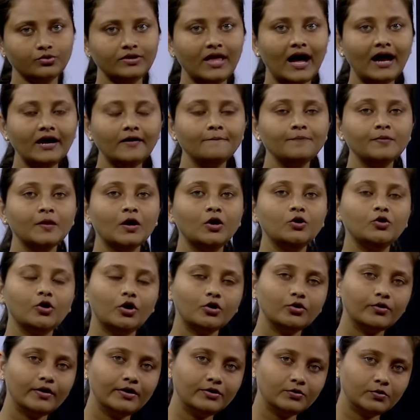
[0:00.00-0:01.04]
that? You
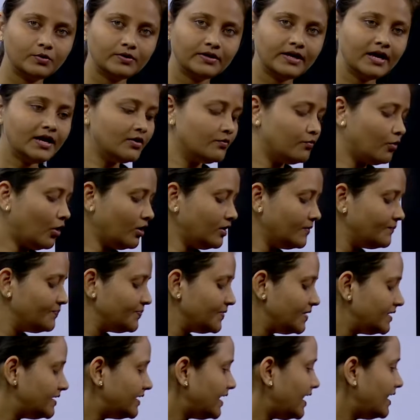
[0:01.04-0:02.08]
are going to take what?
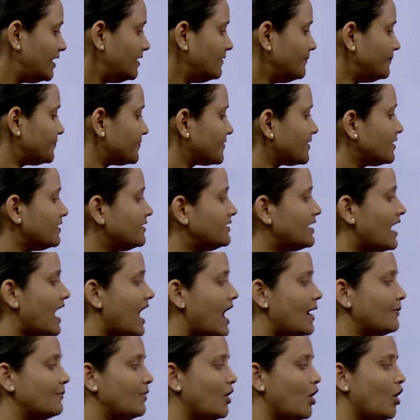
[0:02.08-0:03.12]
10
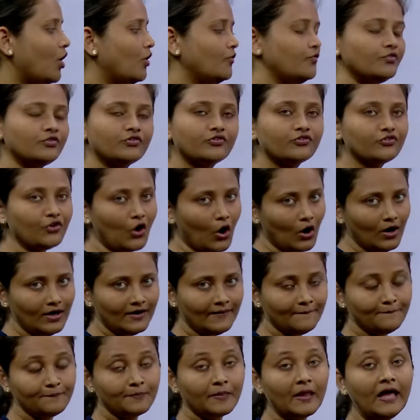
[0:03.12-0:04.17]
gram of salt
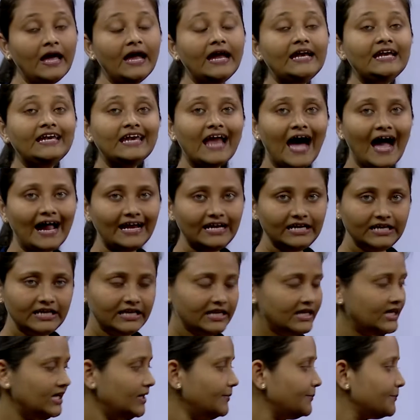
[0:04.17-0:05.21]
in
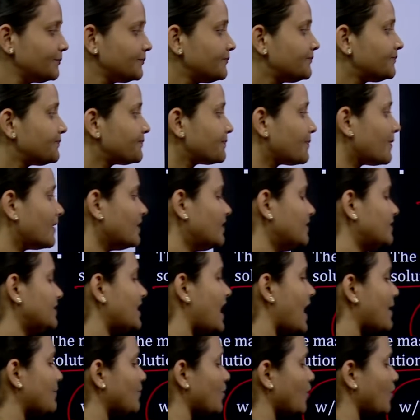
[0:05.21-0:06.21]
90 gram